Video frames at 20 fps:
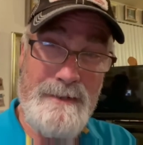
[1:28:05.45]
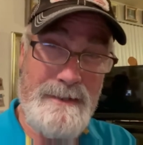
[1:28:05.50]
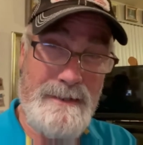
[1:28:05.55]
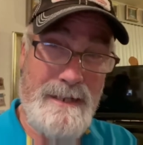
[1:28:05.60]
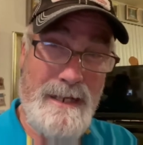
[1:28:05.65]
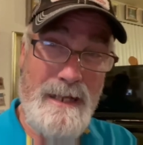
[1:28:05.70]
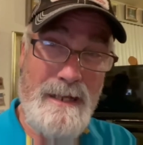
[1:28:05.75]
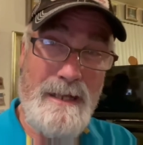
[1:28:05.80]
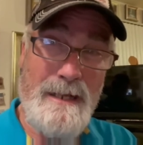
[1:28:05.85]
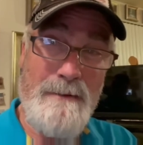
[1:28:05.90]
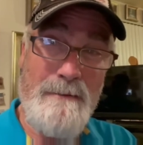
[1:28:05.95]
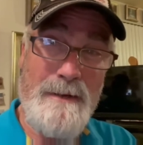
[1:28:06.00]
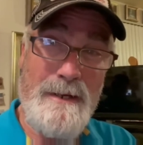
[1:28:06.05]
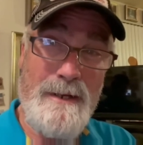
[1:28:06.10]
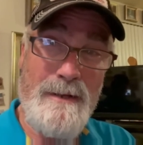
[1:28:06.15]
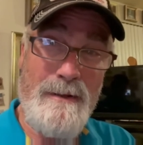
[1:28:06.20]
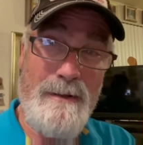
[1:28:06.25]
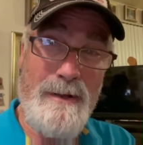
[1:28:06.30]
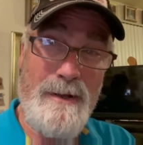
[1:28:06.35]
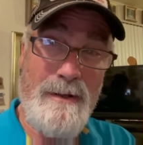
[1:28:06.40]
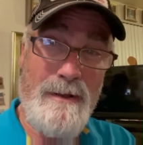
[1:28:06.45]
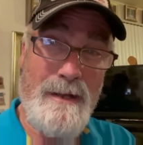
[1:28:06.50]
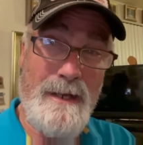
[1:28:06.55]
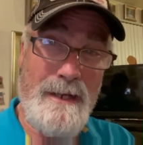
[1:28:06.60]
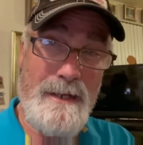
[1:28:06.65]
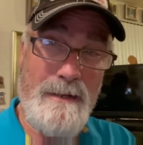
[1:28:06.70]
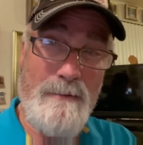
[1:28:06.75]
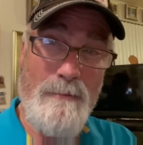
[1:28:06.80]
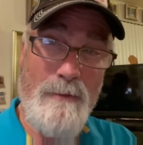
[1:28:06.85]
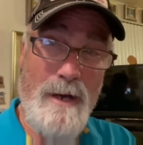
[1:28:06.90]
exactly what you look
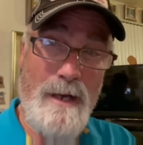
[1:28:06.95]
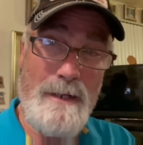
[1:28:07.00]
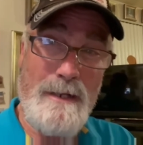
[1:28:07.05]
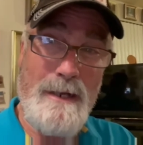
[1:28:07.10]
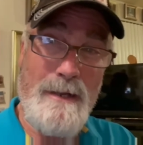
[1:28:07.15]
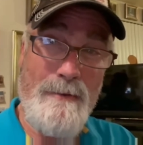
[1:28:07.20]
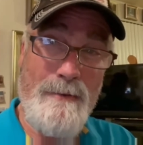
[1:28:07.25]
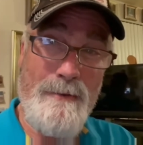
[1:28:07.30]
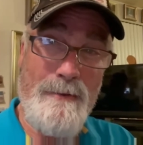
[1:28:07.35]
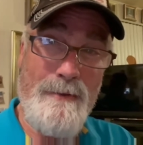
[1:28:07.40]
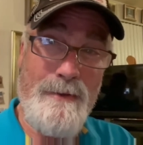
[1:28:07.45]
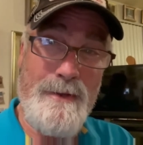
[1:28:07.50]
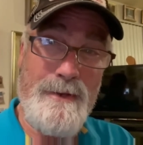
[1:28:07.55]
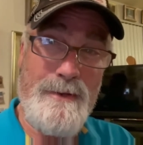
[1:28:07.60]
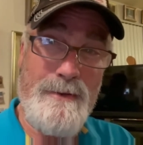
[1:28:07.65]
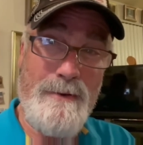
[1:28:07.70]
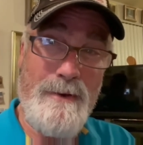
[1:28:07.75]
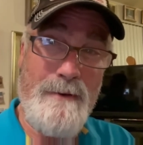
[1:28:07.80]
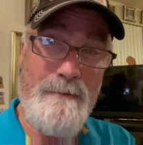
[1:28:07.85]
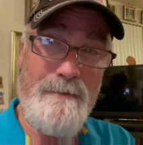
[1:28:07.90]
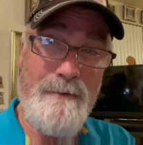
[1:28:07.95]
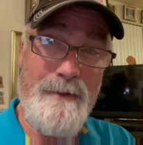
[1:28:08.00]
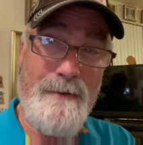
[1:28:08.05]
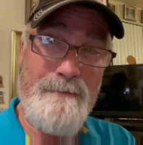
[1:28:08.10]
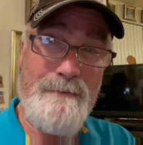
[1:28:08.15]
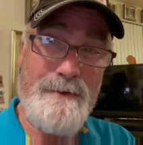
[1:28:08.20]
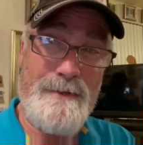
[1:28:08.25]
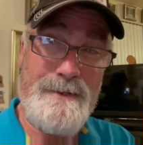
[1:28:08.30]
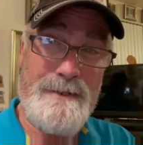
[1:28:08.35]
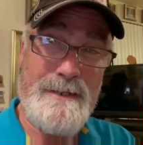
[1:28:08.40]
like walking through the door for the
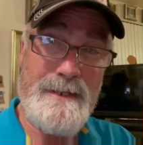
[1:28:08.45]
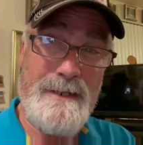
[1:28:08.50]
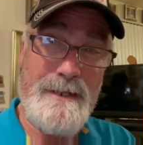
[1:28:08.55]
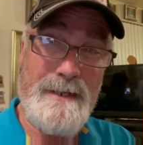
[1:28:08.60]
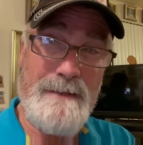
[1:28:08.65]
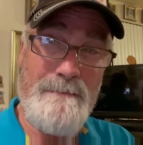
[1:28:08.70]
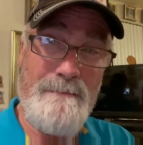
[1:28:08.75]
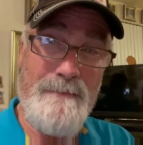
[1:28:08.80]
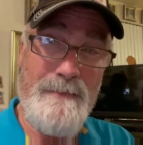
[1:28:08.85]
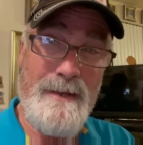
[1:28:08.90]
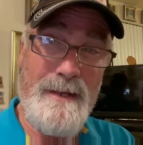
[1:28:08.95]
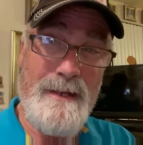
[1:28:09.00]
first time?